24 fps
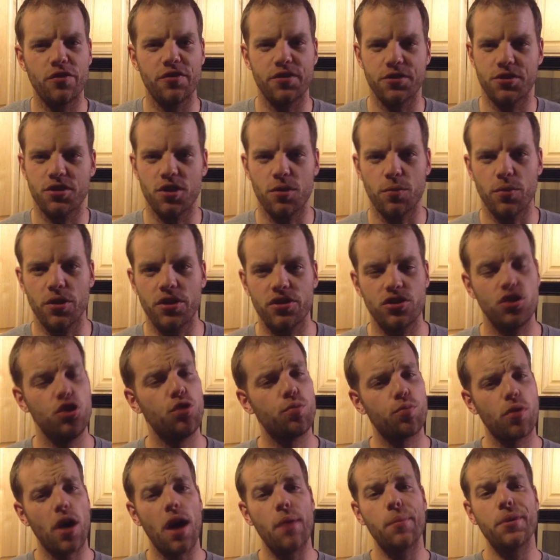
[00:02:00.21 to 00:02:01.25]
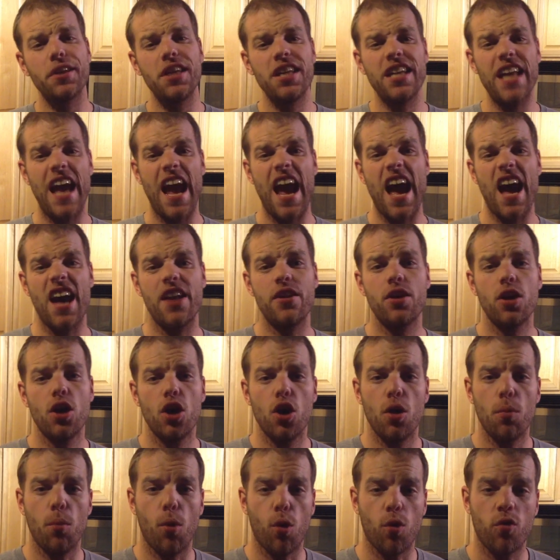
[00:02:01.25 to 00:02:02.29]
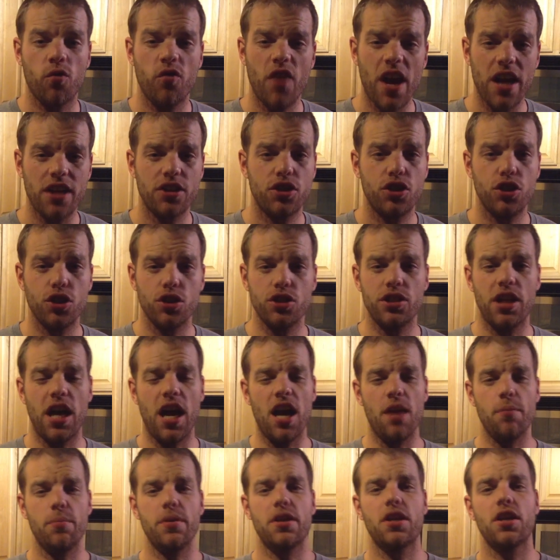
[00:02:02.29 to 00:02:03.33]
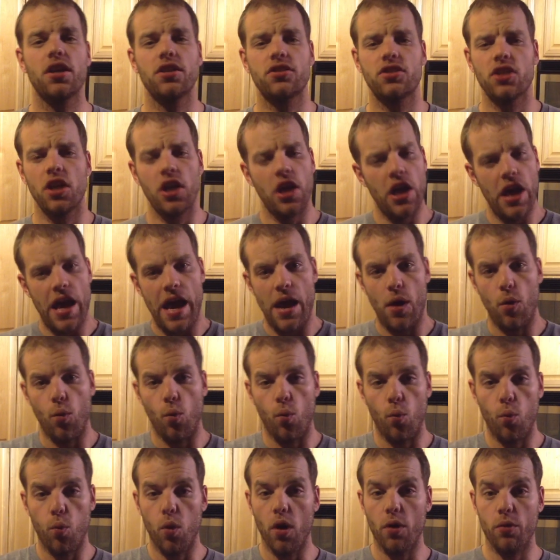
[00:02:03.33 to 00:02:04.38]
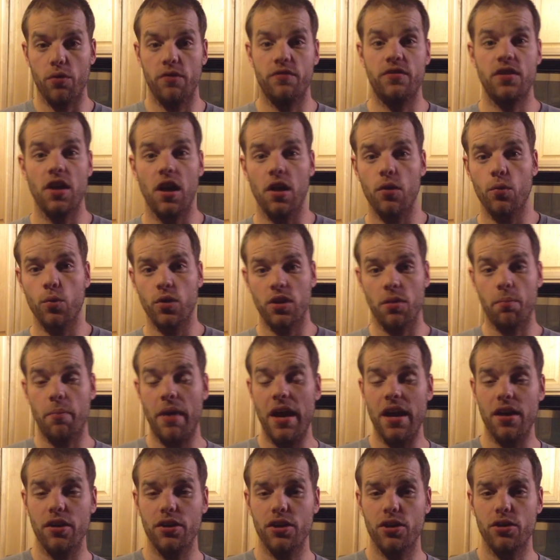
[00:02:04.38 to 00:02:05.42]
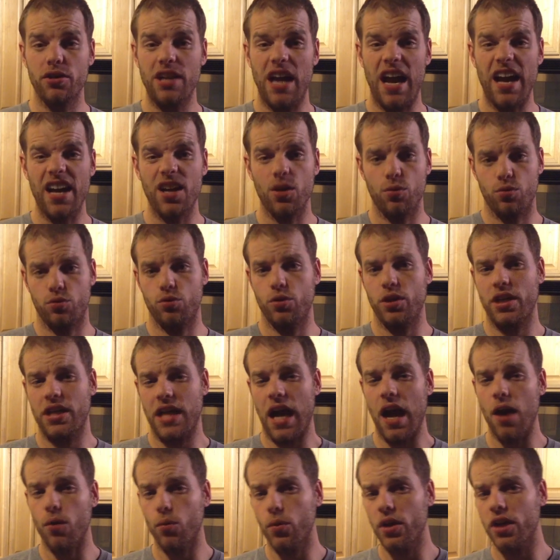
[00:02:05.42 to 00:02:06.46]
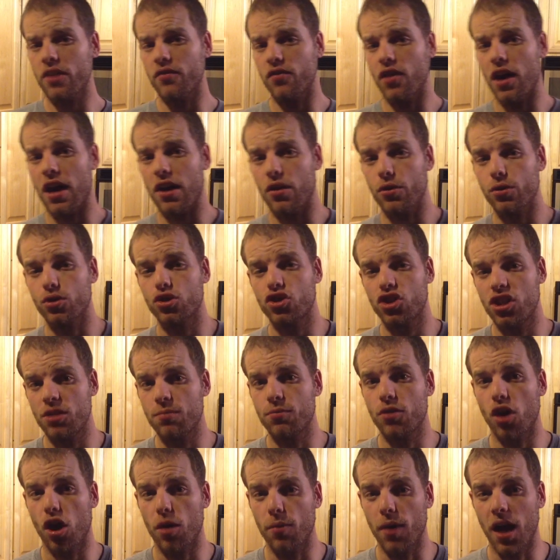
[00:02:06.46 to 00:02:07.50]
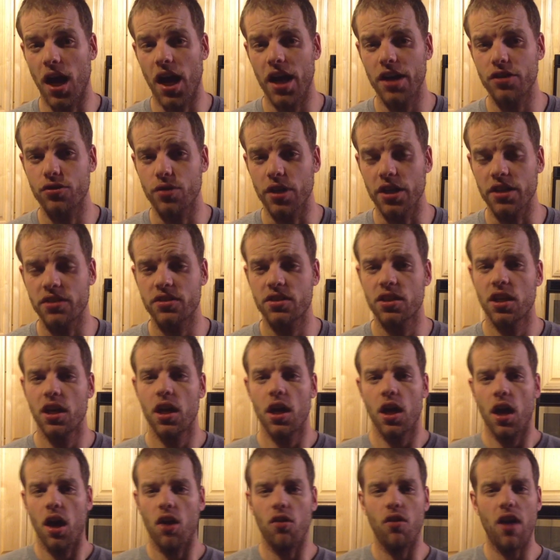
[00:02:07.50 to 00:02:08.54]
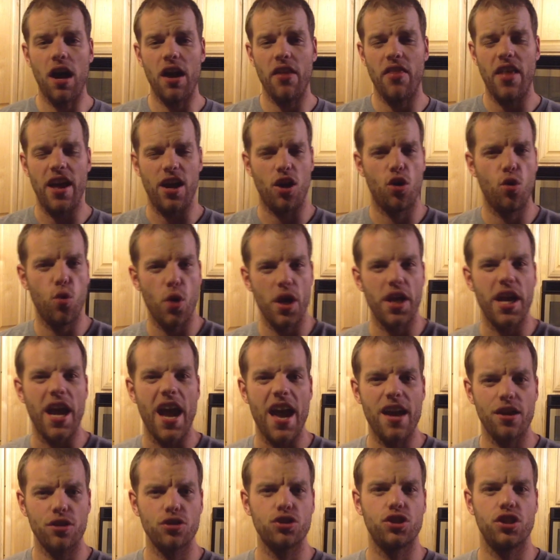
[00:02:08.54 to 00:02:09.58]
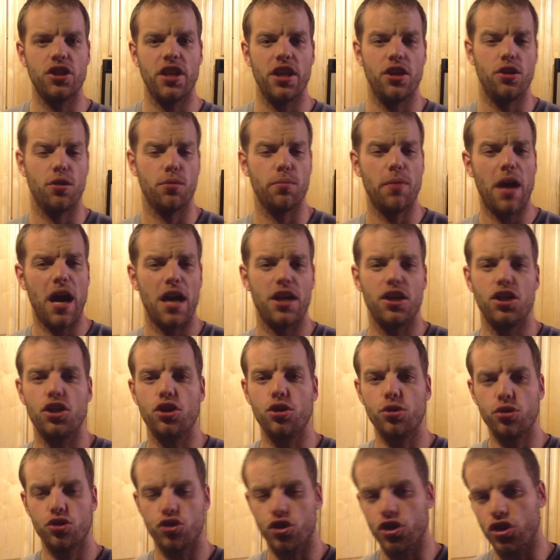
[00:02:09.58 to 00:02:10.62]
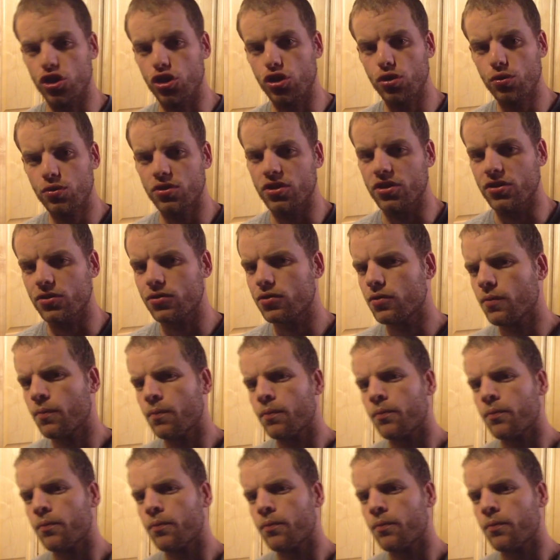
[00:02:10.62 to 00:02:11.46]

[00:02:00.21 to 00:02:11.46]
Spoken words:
for some reason, you probably need to add more fat to your diet because what we've done with the paleo diet is we've got rid of a lot of those cheap carbohydrates, a lot of that quick energy that your body usually uses.